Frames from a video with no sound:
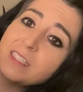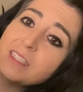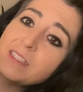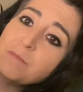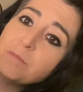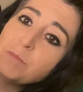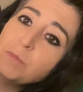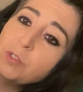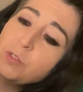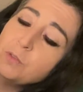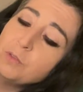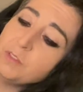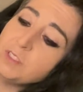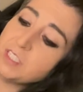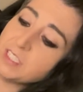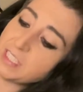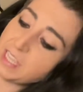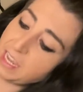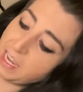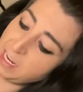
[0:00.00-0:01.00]

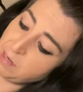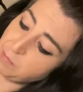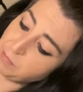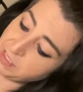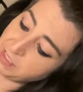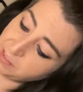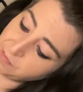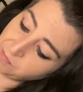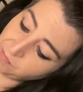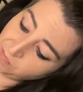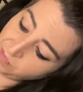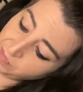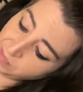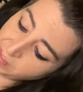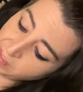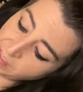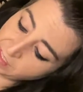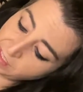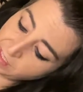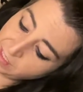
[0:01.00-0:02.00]
moonscapes.
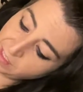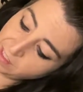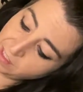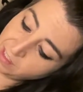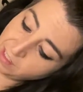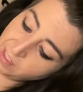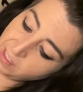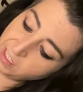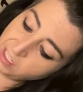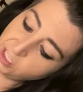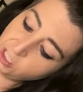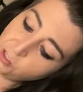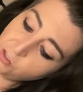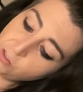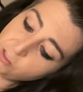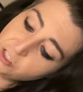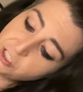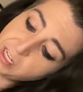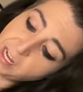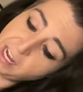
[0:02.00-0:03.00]

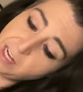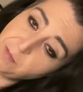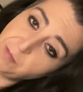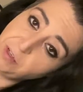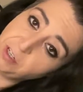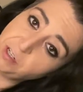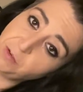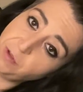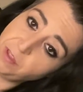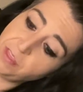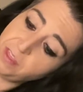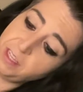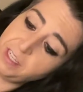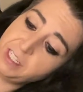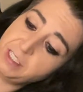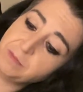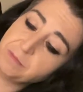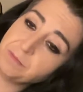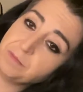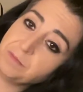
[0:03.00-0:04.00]
Huge guidebook with it.